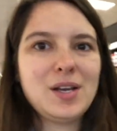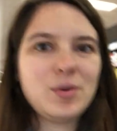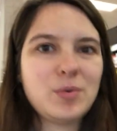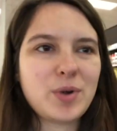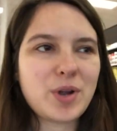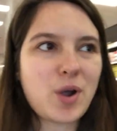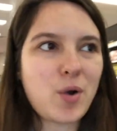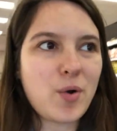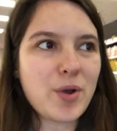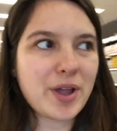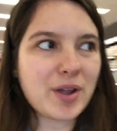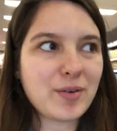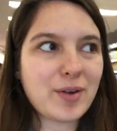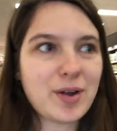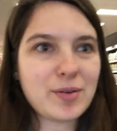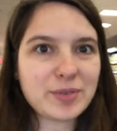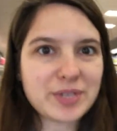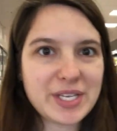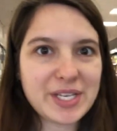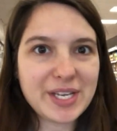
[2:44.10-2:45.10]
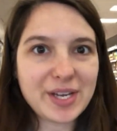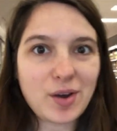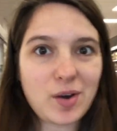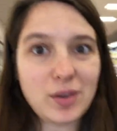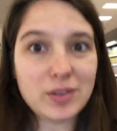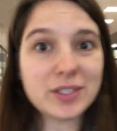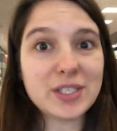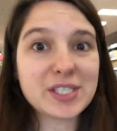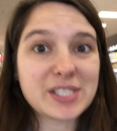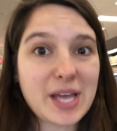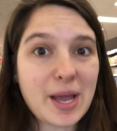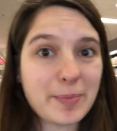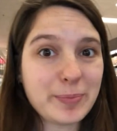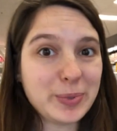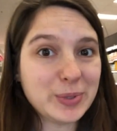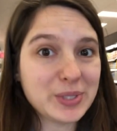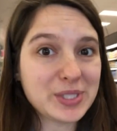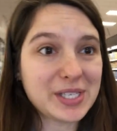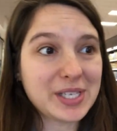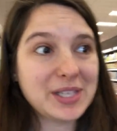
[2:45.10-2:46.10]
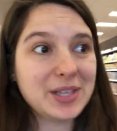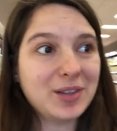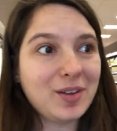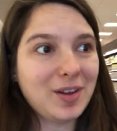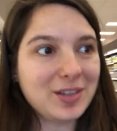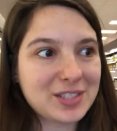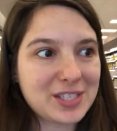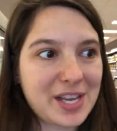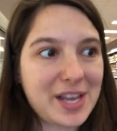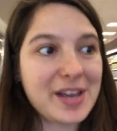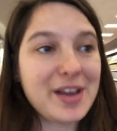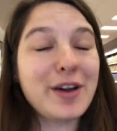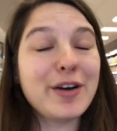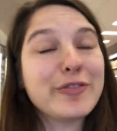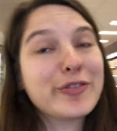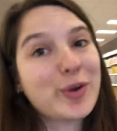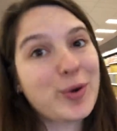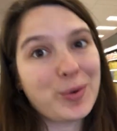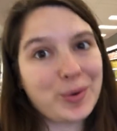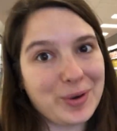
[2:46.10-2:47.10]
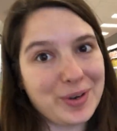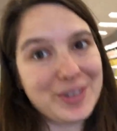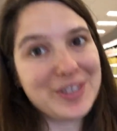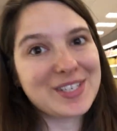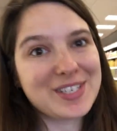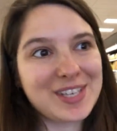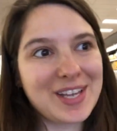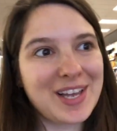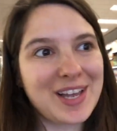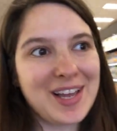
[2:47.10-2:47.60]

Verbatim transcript: We're going around eating all the samples in Lotte, of course.